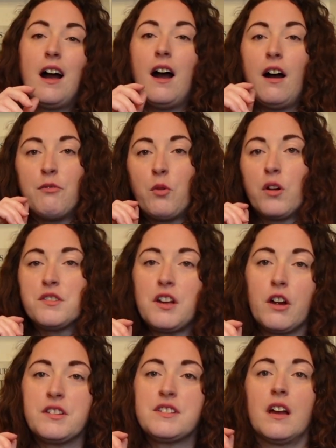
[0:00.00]
Of course,
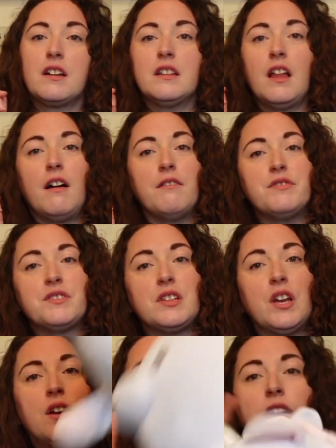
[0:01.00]
our son
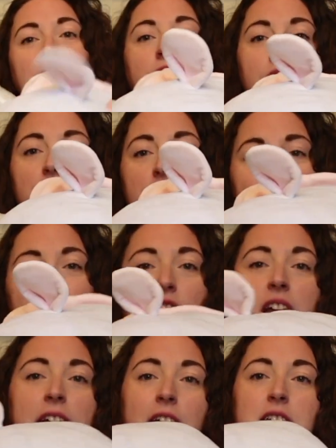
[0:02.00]
loves this
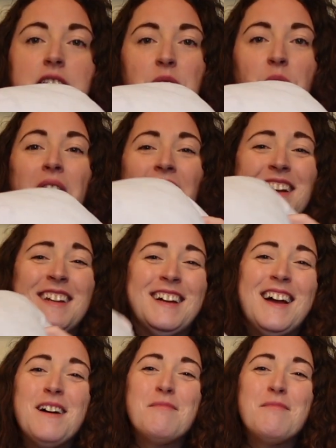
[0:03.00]
gigantic one,